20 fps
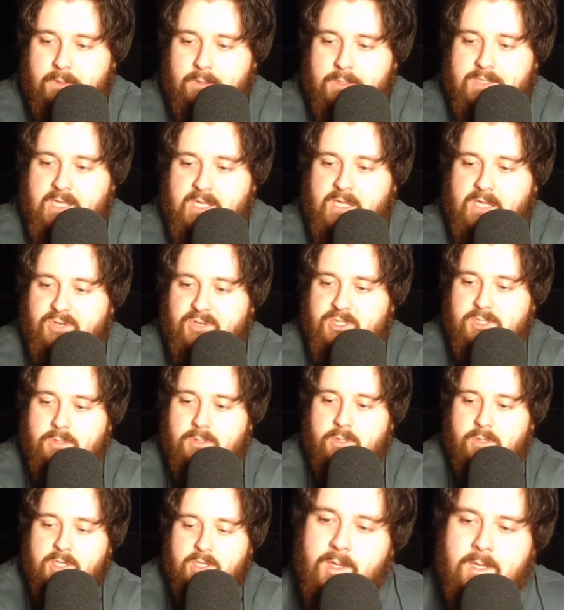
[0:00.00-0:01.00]
Thank you for the
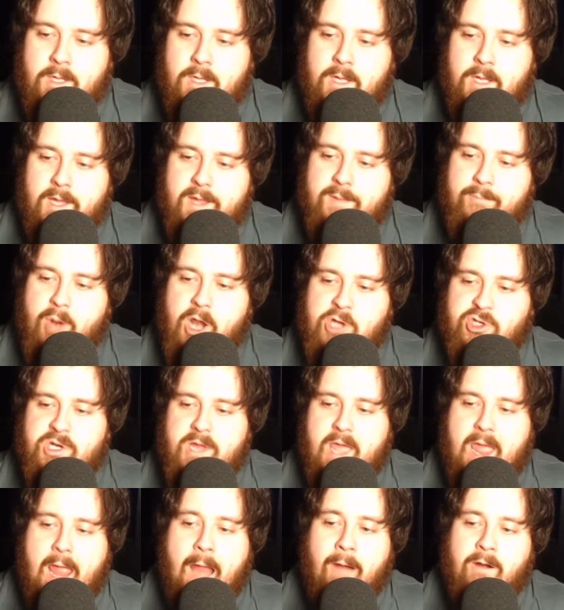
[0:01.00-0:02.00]
two dollars.
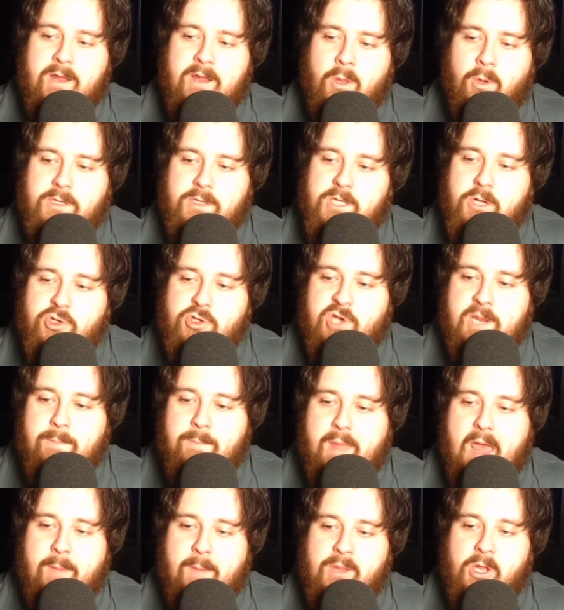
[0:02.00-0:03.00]
Impression area on Eugene
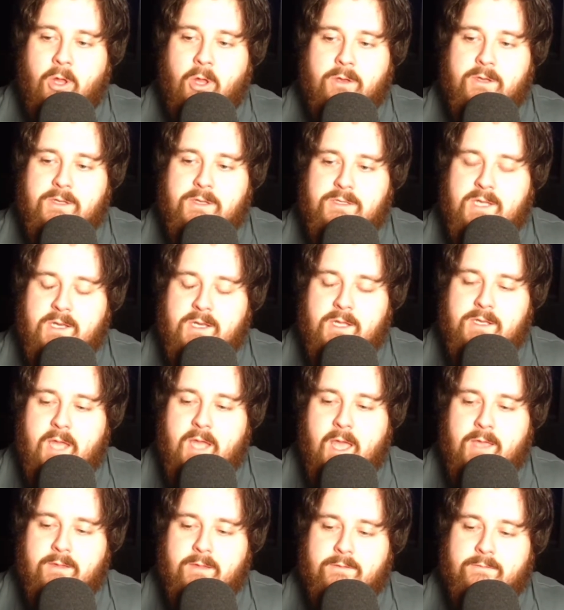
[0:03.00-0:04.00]
Bareman on dinner
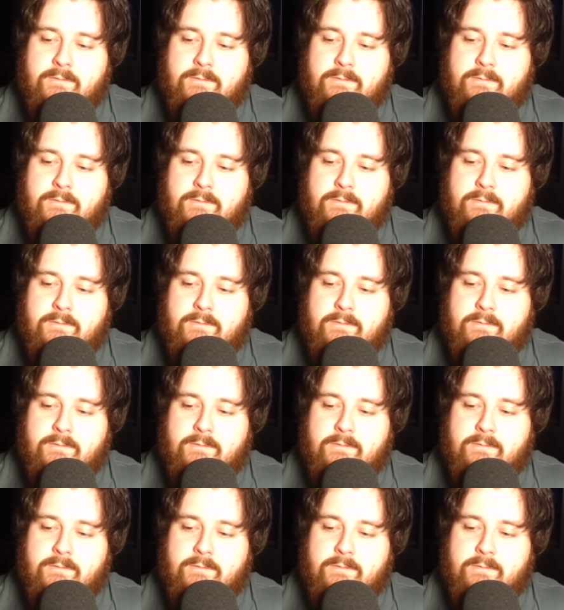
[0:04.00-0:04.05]
date.